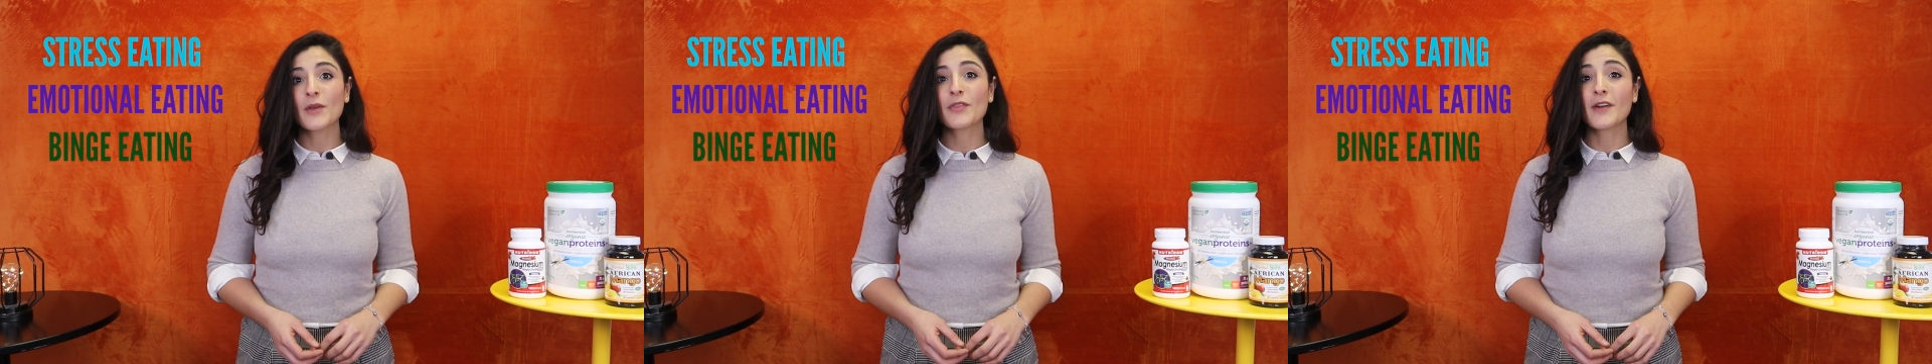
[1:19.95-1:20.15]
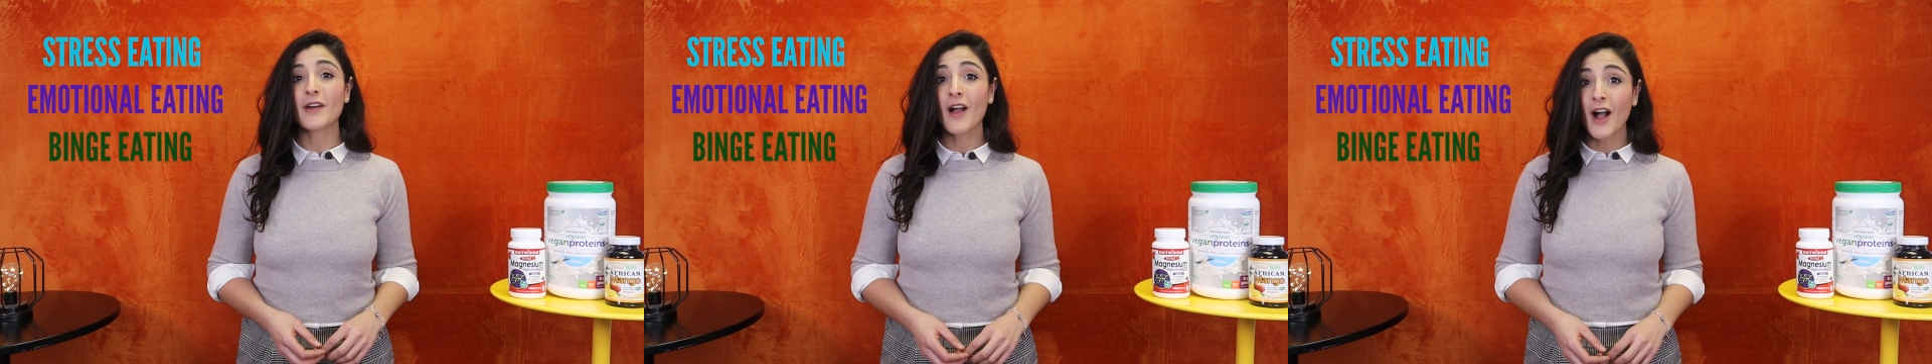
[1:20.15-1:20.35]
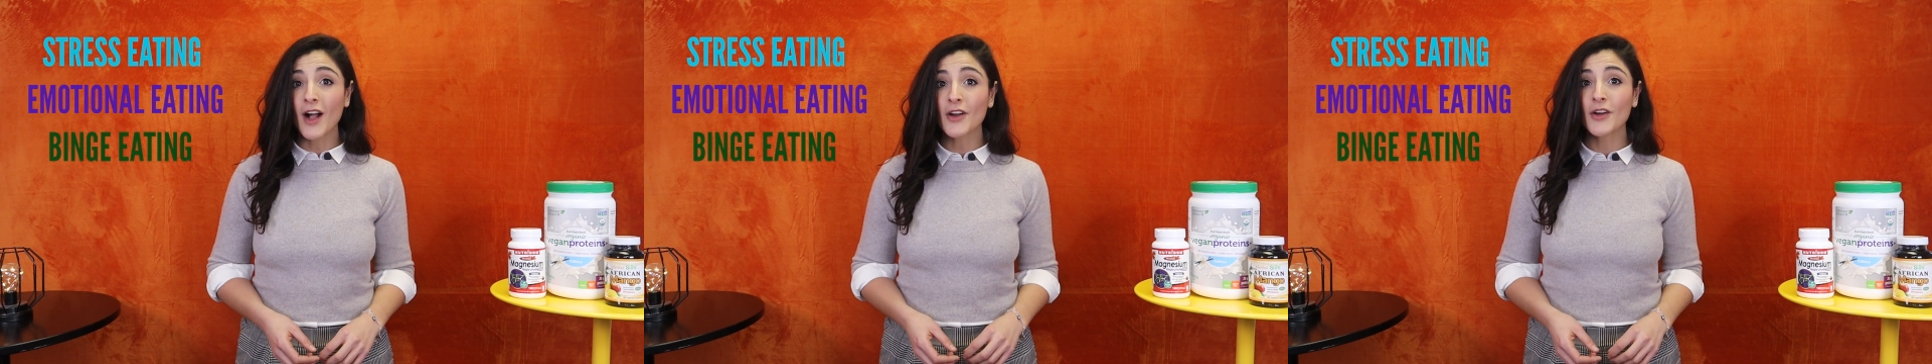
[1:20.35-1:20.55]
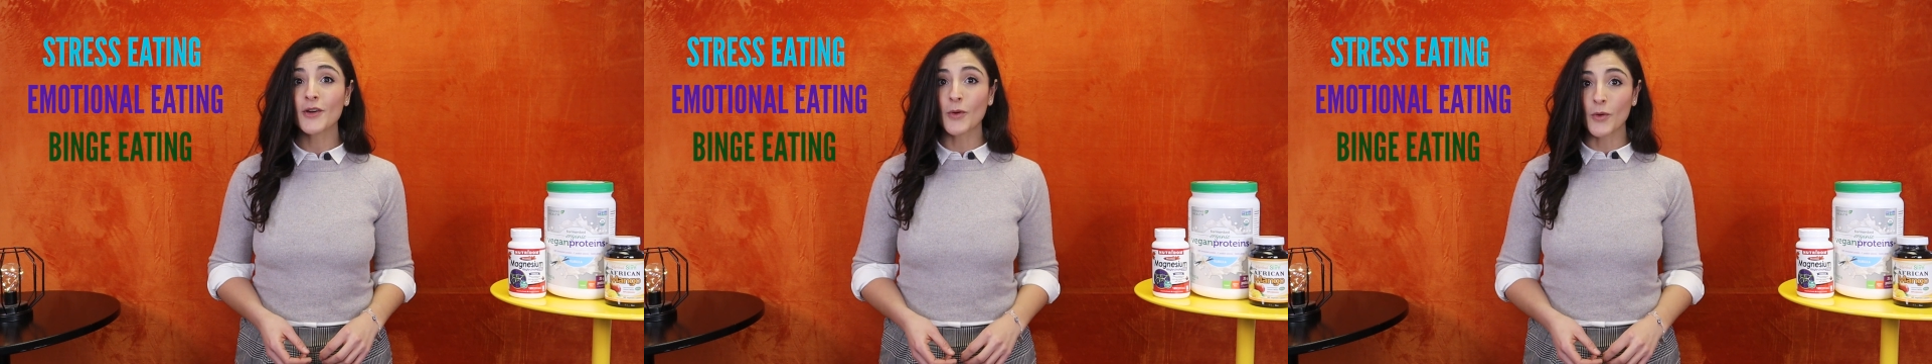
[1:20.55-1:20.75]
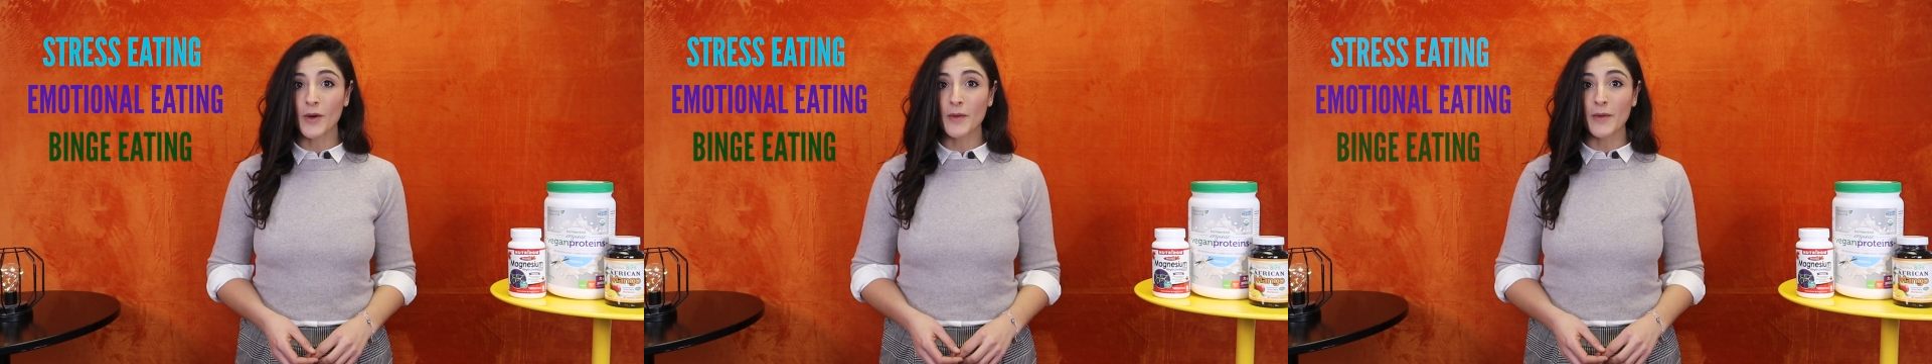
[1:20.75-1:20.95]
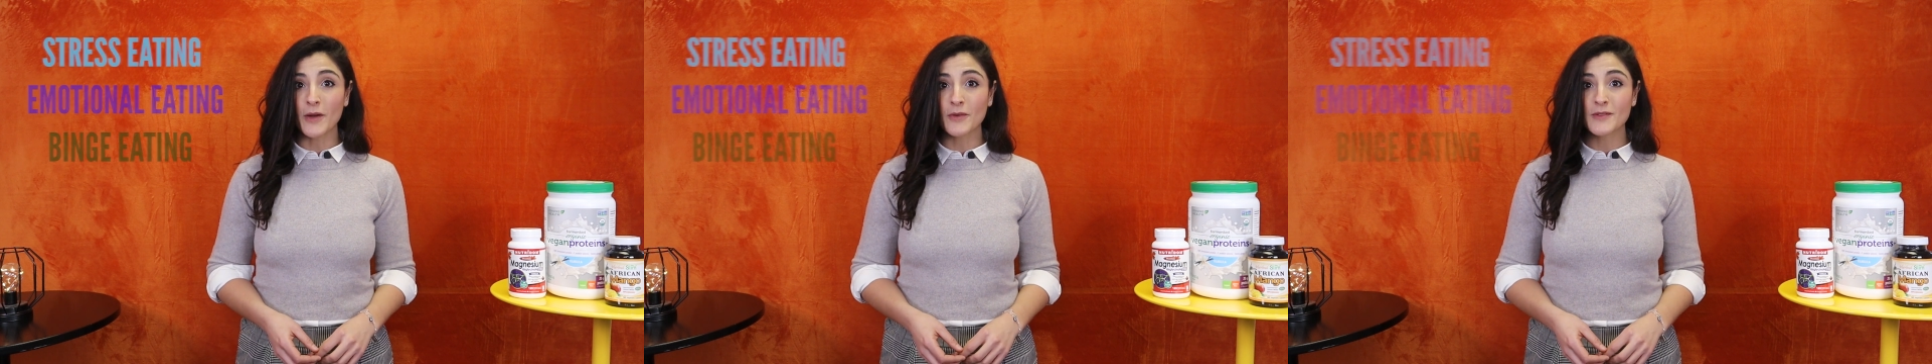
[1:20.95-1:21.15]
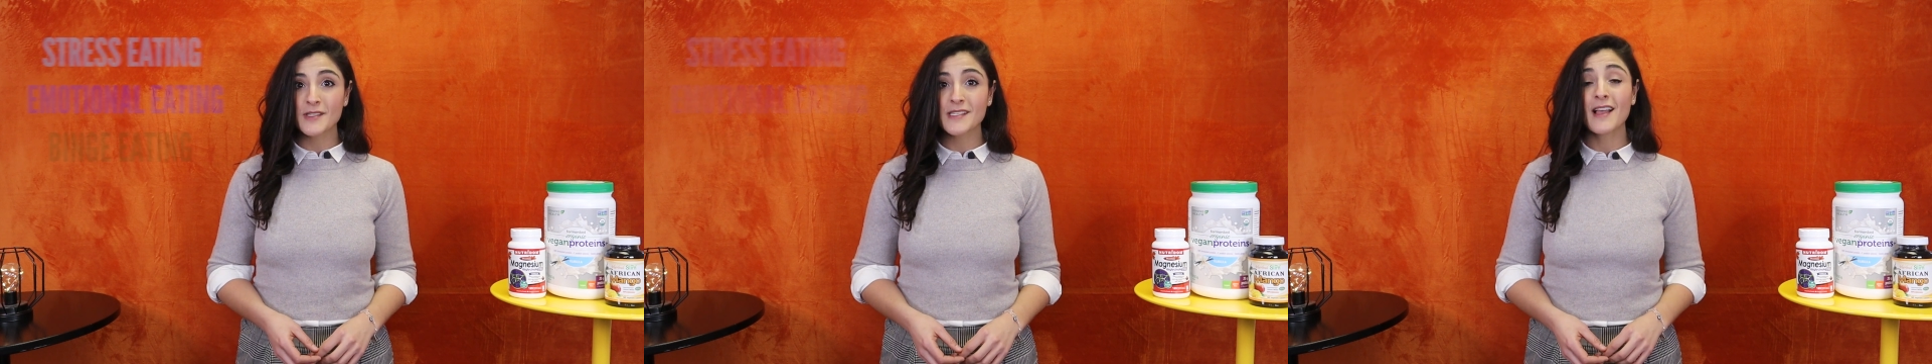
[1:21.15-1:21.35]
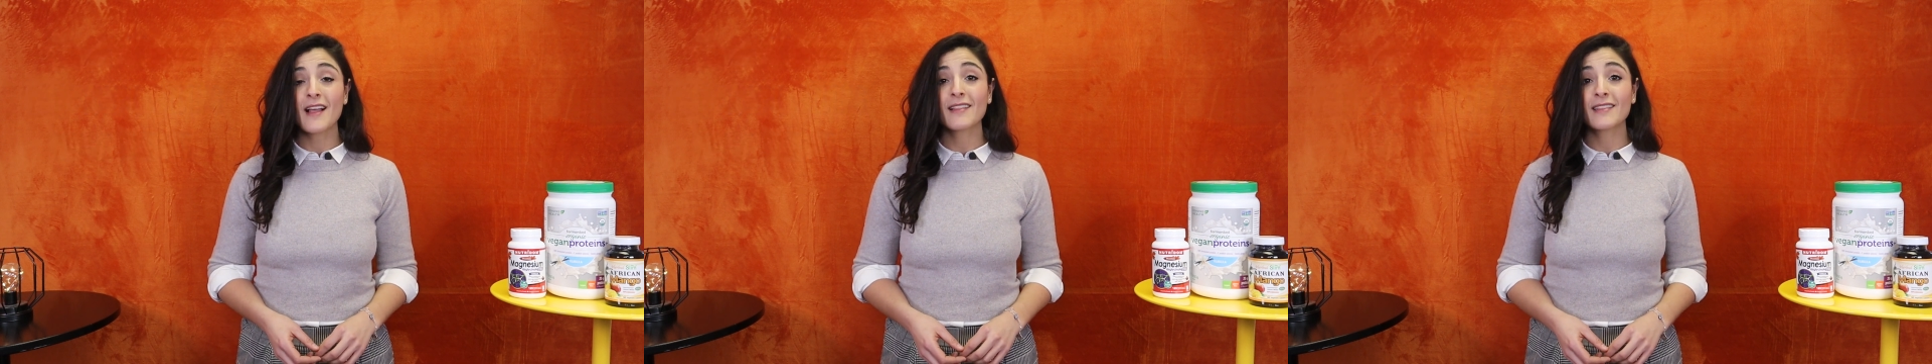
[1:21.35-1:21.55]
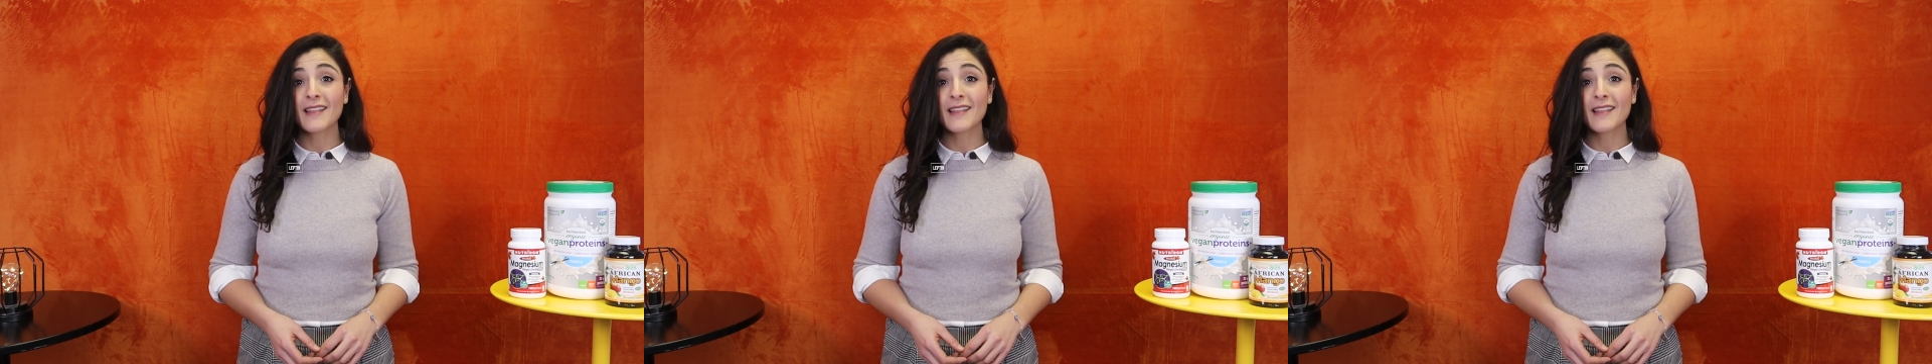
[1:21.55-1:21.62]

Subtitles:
with our hunger hormones,